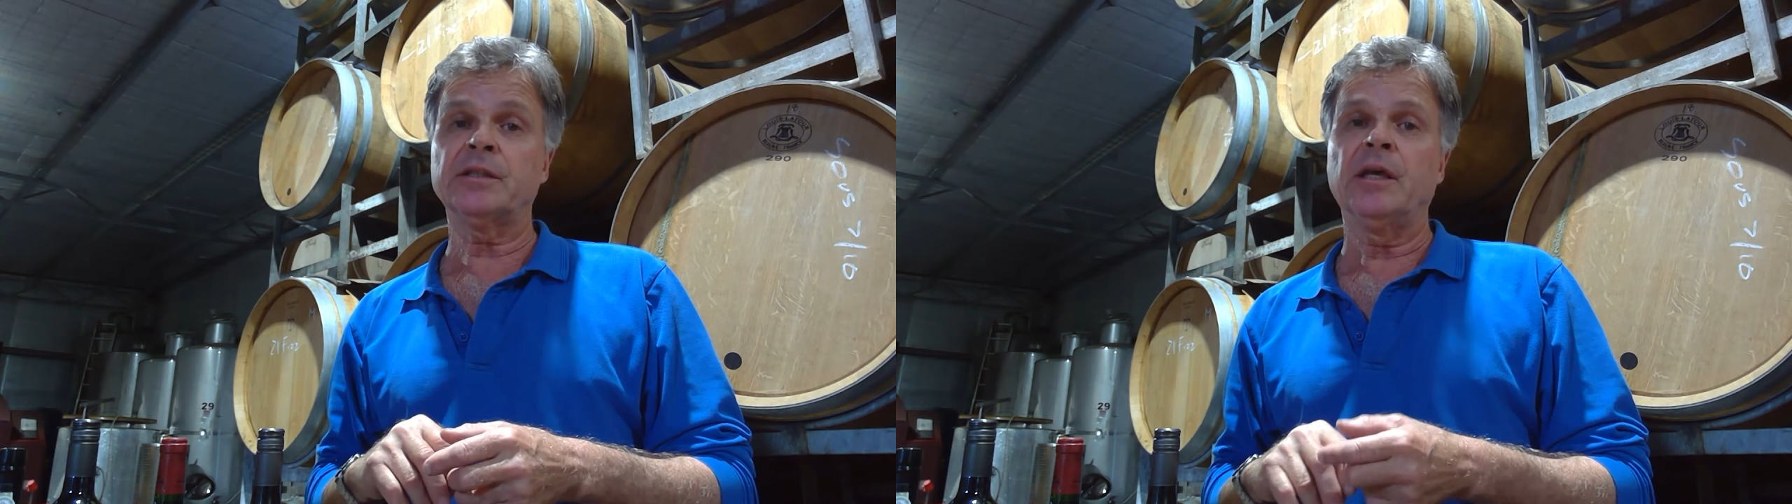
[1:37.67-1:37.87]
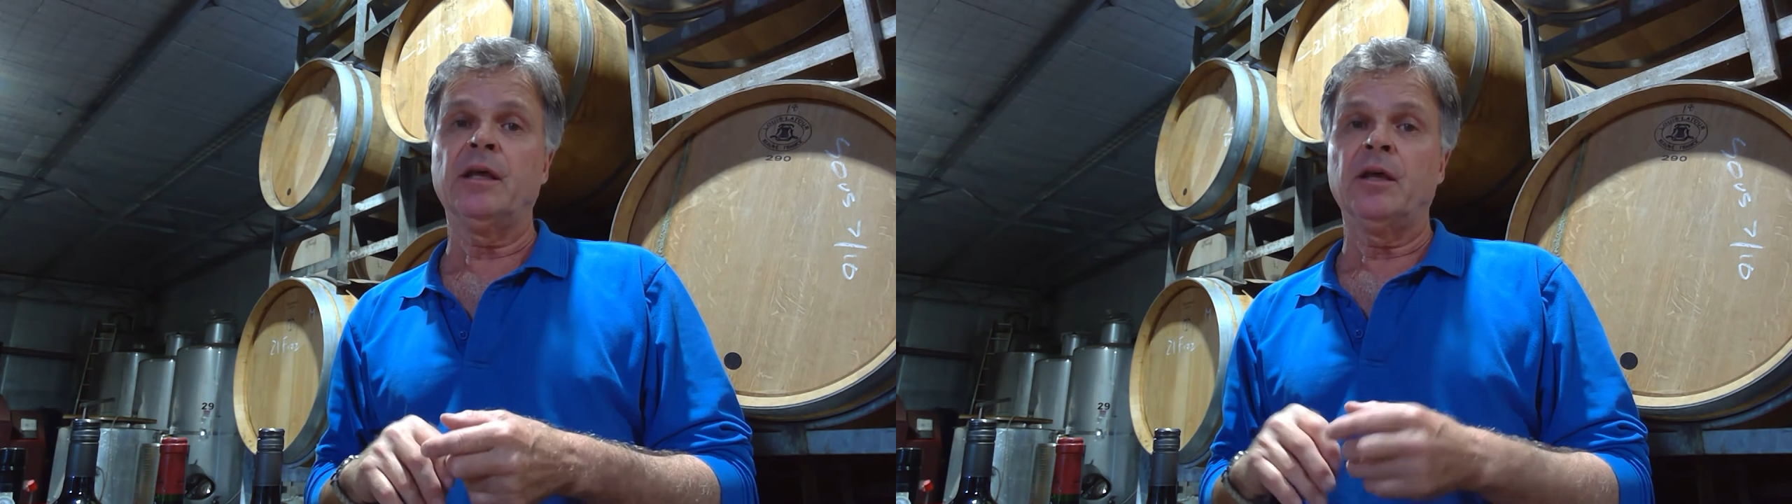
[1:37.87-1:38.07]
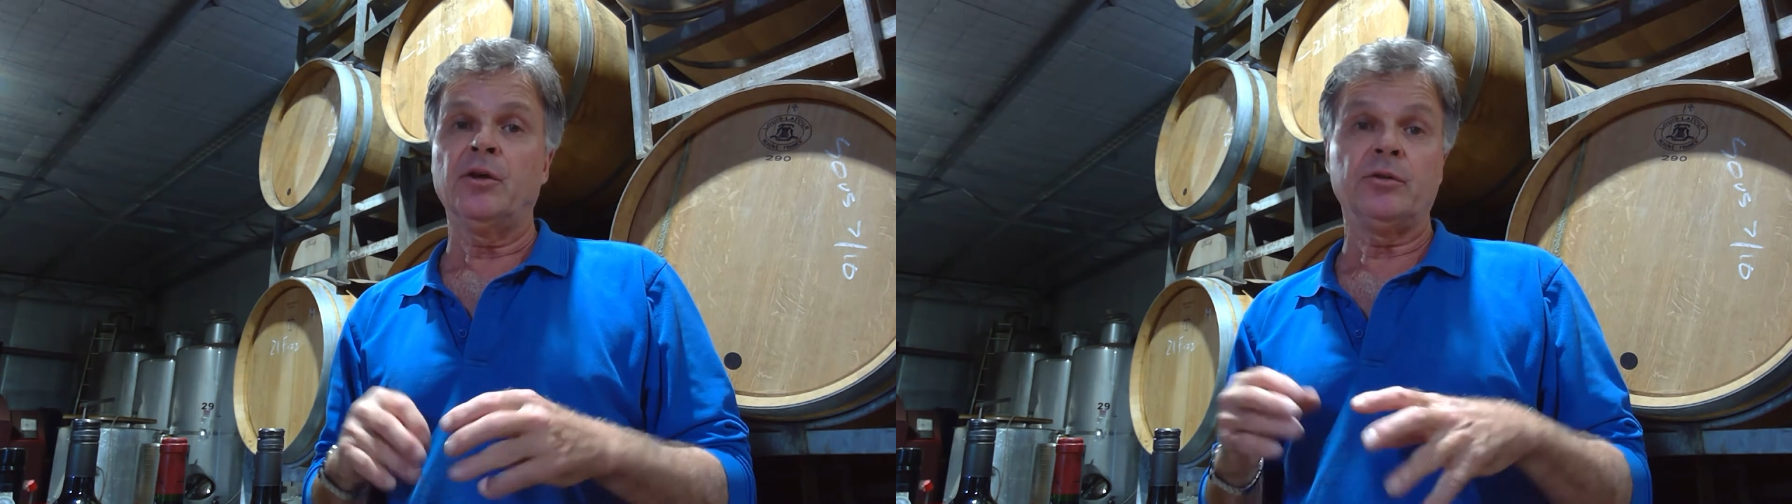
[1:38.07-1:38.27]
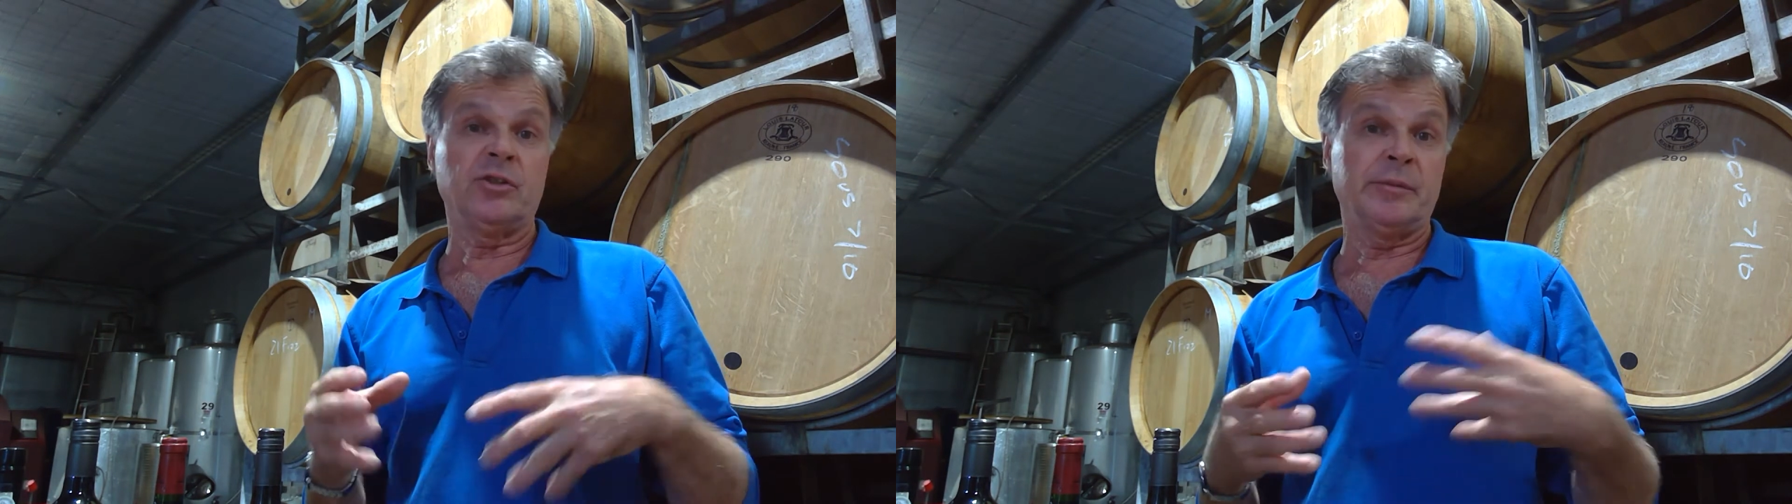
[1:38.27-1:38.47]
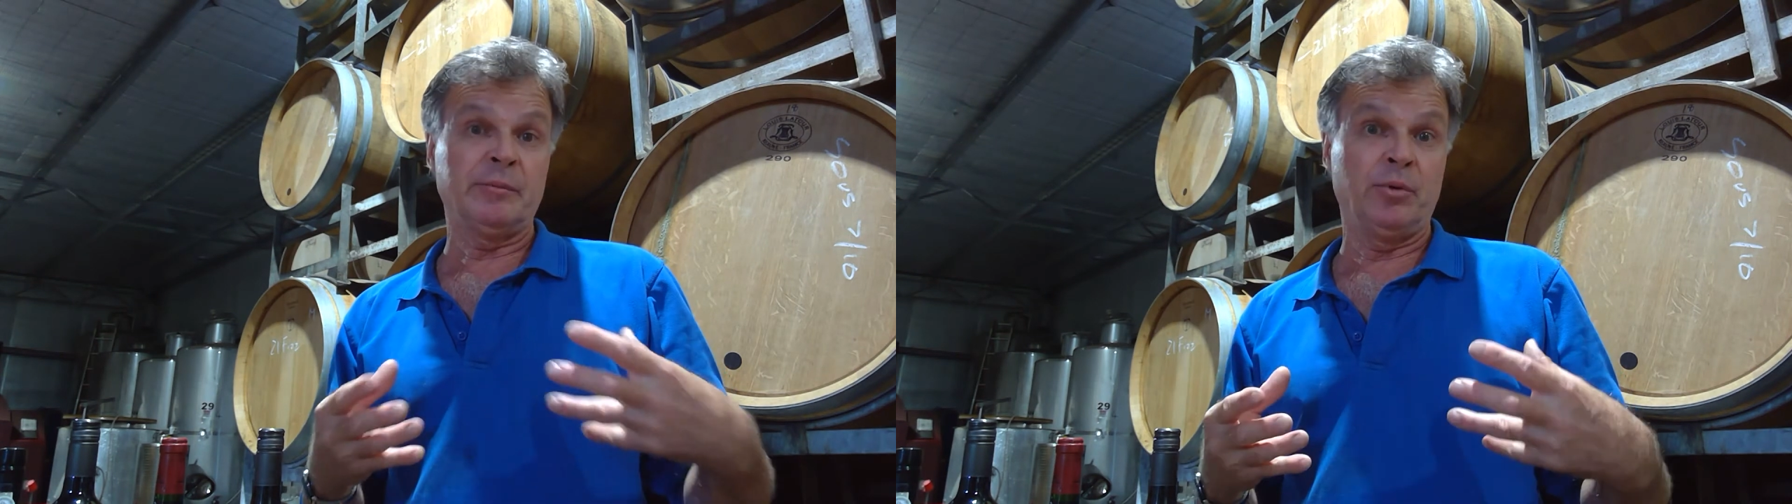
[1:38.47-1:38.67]
He
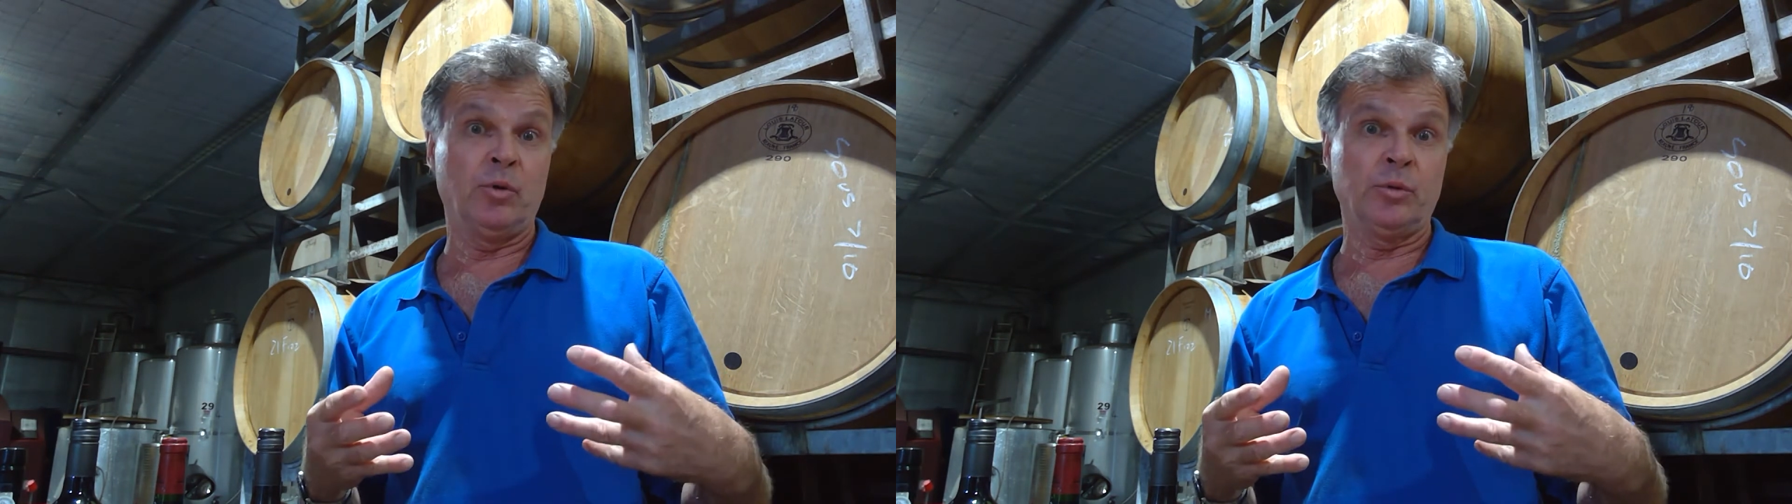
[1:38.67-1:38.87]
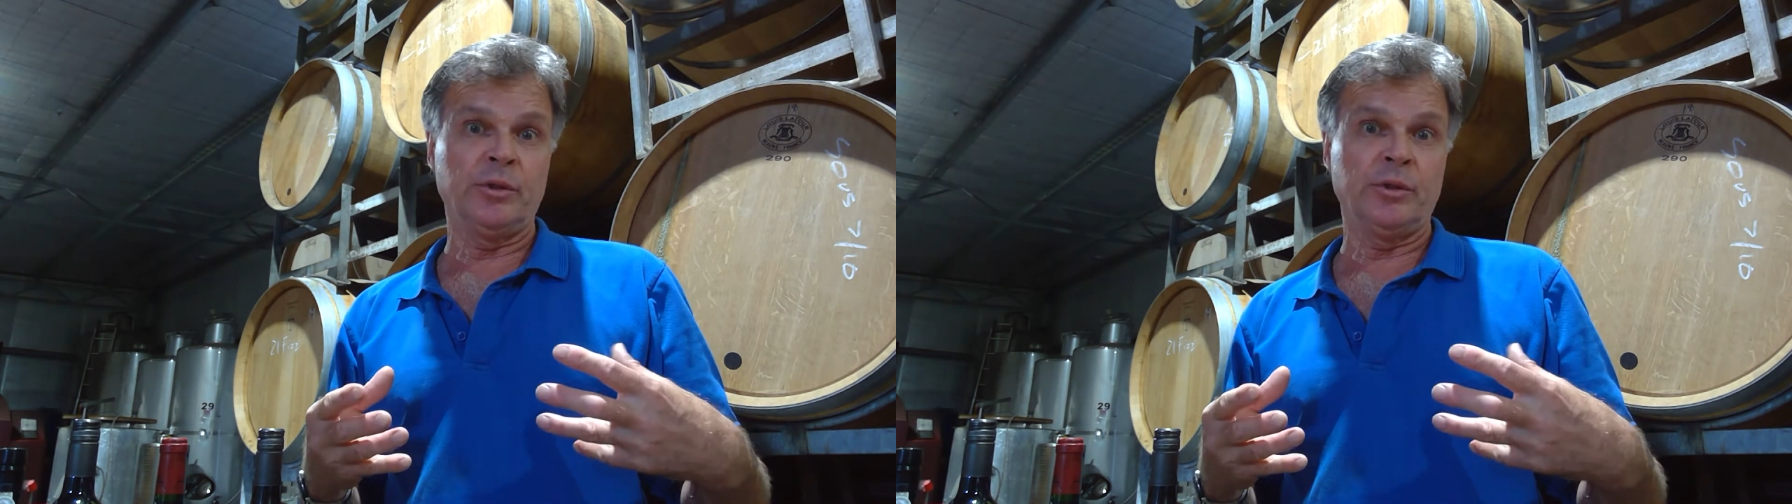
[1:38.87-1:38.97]
used to make port